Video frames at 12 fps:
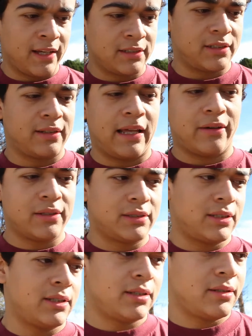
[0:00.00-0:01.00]
So that was
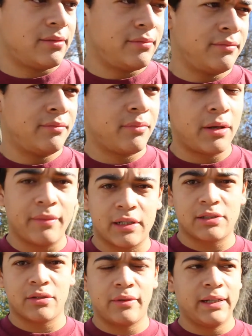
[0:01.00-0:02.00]
pretty much
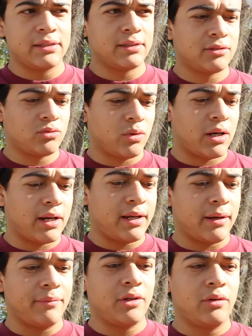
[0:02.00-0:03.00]
the reasons why
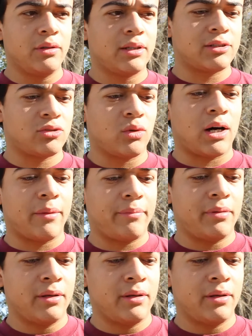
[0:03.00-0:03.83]
I'm doing the swap